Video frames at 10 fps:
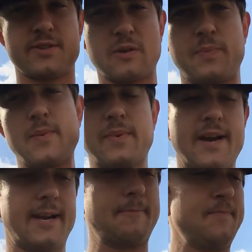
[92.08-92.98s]
which is a pit
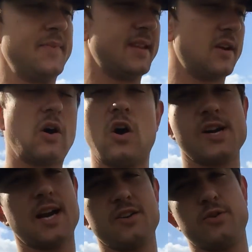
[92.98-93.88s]
bike,
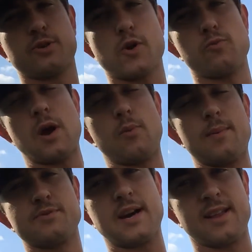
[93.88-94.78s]
all you gotta do is go over to my
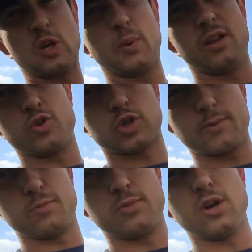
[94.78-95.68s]
website, link will be in the
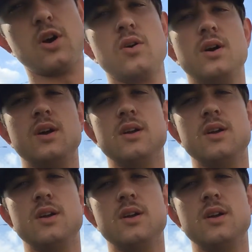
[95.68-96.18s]
description below.